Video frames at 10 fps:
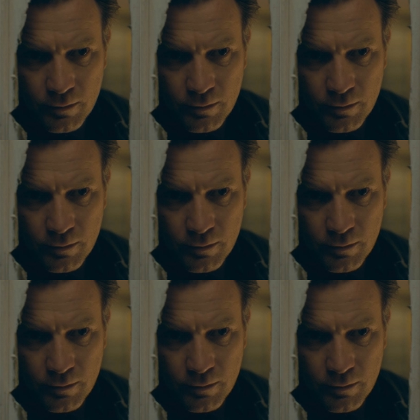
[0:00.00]

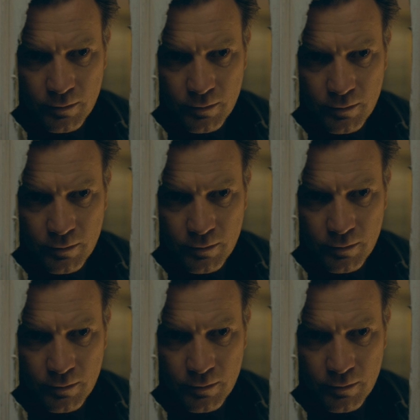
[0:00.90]

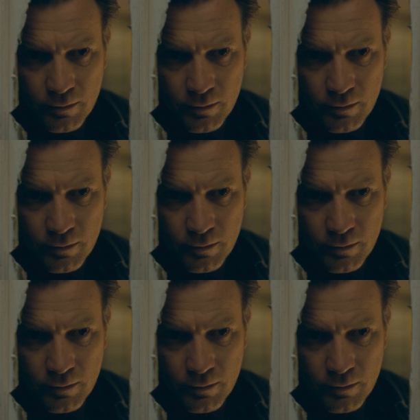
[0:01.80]

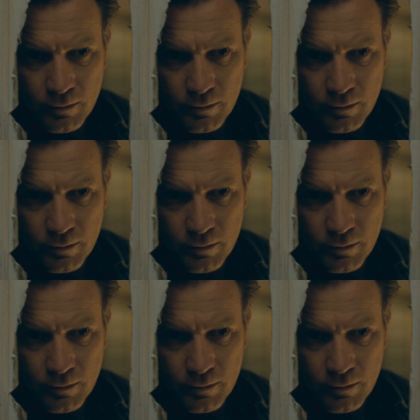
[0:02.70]

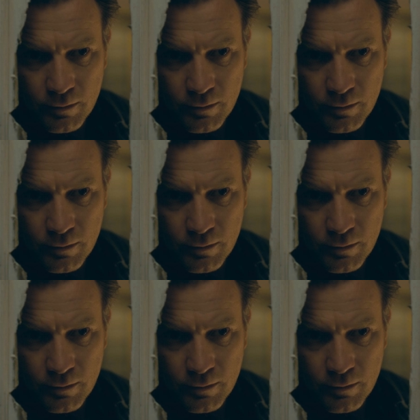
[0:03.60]

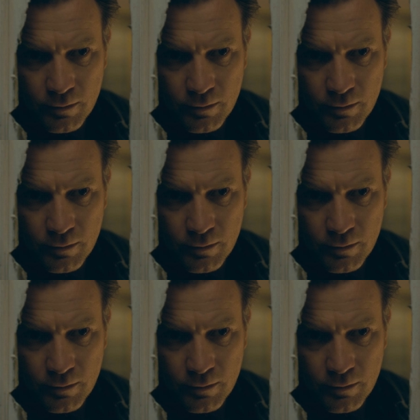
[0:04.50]

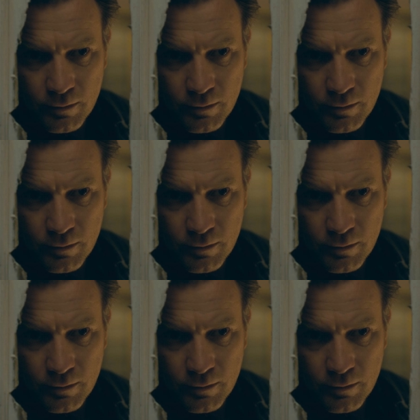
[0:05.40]
[no speech]